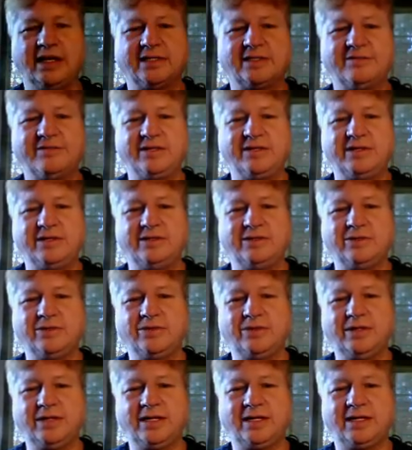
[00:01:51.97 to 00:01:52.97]
Has a very
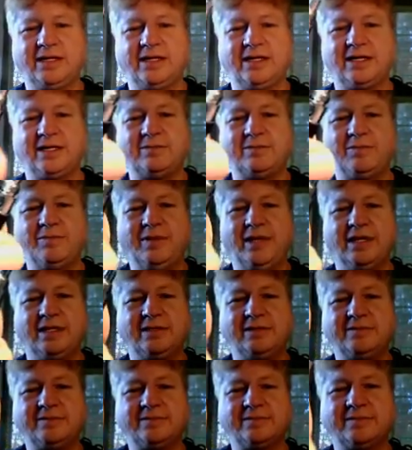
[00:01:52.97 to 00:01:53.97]
cool little
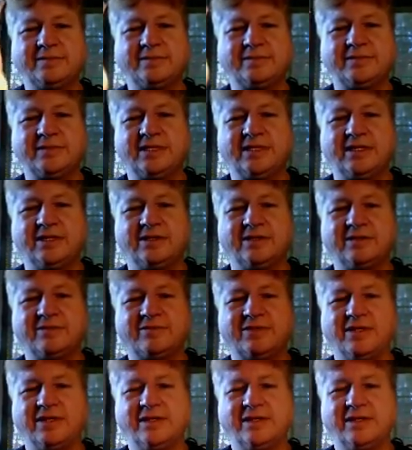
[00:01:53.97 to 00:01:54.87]
button on the